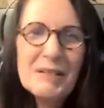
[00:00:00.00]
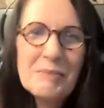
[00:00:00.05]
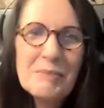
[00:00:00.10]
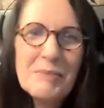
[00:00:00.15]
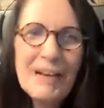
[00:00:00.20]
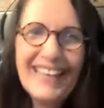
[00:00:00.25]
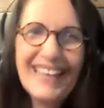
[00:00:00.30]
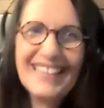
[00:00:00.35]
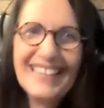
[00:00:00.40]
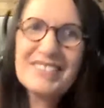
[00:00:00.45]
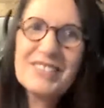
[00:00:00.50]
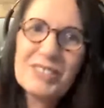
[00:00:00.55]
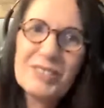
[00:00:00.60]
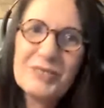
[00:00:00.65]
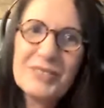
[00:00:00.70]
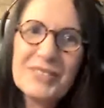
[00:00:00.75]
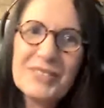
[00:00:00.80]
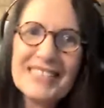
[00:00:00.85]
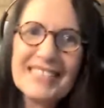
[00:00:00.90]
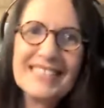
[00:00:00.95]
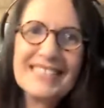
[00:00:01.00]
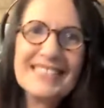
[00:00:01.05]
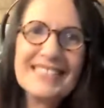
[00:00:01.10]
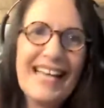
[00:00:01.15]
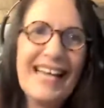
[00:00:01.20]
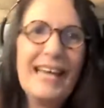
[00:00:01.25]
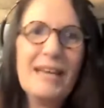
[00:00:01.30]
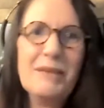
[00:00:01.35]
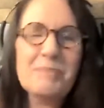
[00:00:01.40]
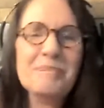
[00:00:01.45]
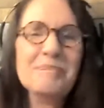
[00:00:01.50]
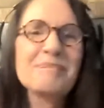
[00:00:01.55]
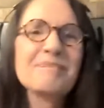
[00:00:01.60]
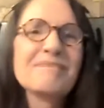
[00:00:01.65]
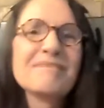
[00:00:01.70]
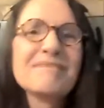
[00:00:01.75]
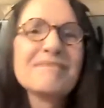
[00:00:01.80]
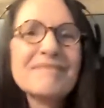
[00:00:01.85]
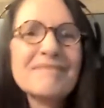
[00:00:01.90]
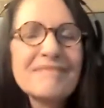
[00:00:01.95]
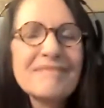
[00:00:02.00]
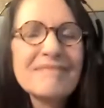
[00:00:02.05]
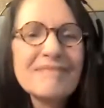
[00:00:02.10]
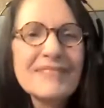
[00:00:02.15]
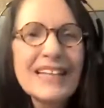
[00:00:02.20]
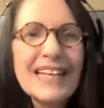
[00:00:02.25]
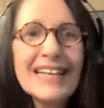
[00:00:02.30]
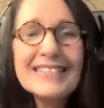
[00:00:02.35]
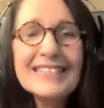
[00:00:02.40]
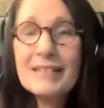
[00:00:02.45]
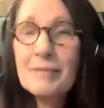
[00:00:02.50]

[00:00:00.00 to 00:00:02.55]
My answer was the same. It's